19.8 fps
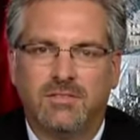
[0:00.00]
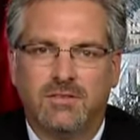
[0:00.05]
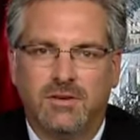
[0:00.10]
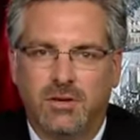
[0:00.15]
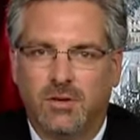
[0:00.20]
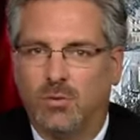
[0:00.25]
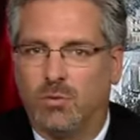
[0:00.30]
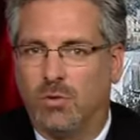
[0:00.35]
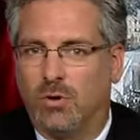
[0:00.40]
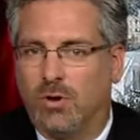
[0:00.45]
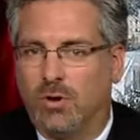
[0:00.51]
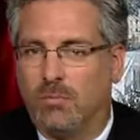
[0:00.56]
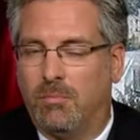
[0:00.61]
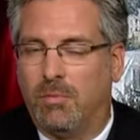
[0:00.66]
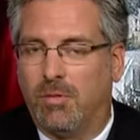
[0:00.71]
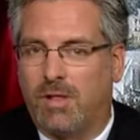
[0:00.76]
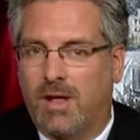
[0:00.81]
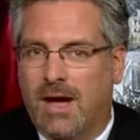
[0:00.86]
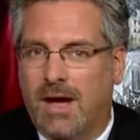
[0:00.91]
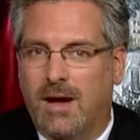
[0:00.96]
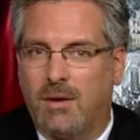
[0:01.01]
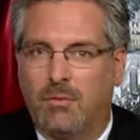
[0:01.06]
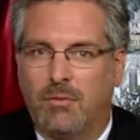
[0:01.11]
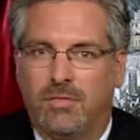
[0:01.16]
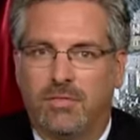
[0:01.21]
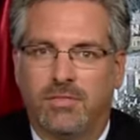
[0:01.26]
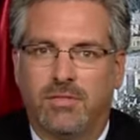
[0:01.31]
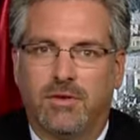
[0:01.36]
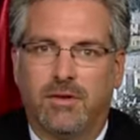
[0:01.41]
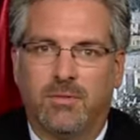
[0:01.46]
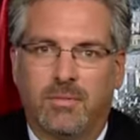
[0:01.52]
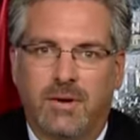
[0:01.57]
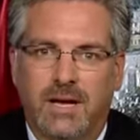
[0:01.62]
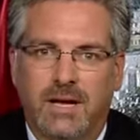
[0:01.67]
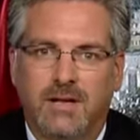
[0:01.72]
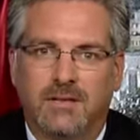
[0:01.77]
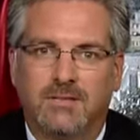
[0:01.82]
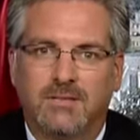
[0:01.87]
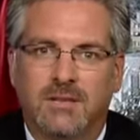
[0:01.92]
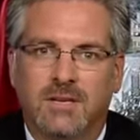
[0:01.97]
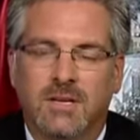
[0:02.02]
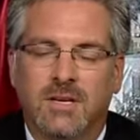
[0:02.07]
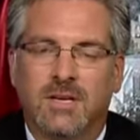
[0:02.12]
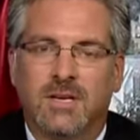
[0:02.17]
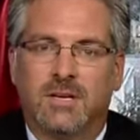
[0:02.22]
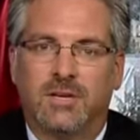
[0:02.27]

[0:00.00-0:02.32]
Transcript: Syria will comply with the demands